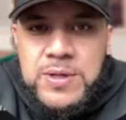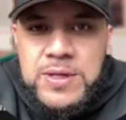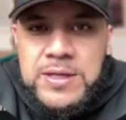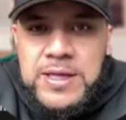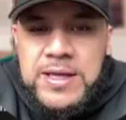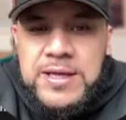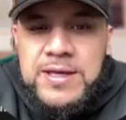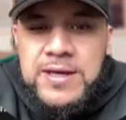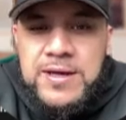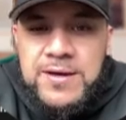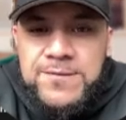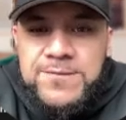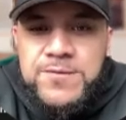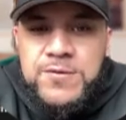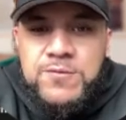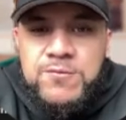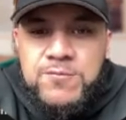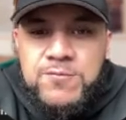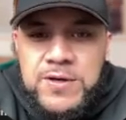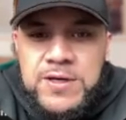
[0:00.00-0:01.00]
Okay. If
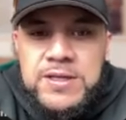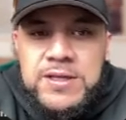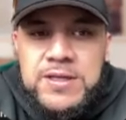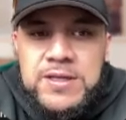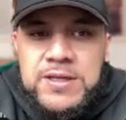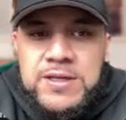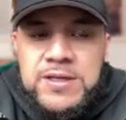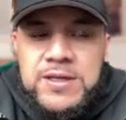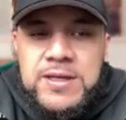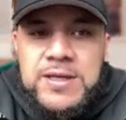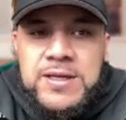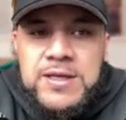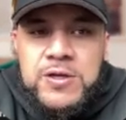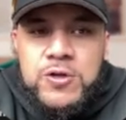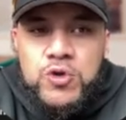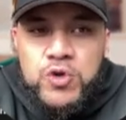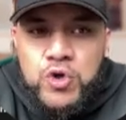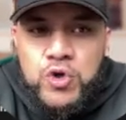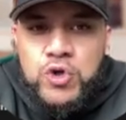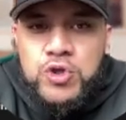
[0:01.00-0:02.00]
you really
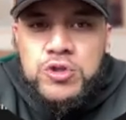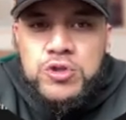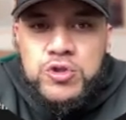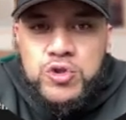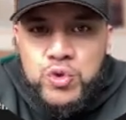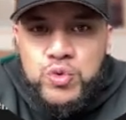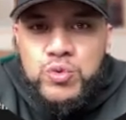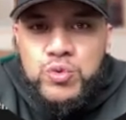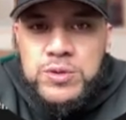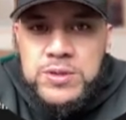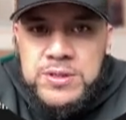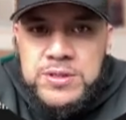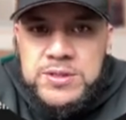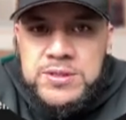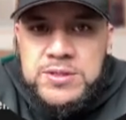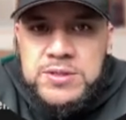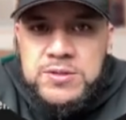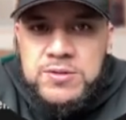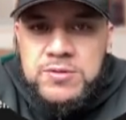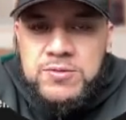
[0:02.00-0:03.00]
could do
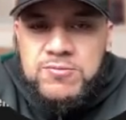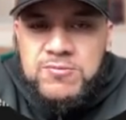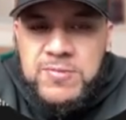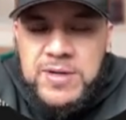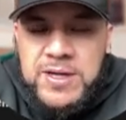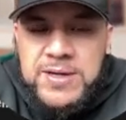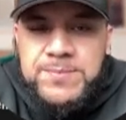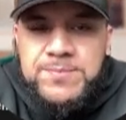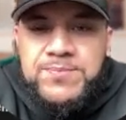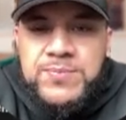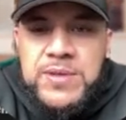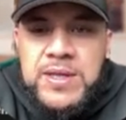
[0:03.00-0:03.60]
this, right?